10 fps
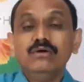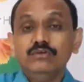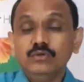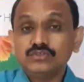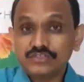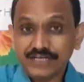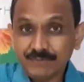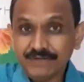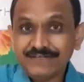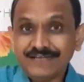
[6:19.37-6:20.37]

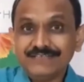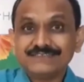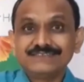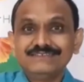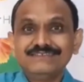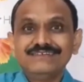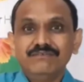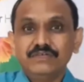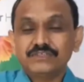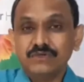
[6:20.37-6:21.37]
treadmill test,
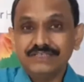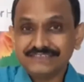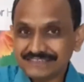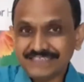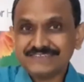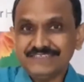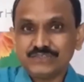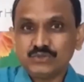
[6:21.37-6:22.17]
what is called a stress test,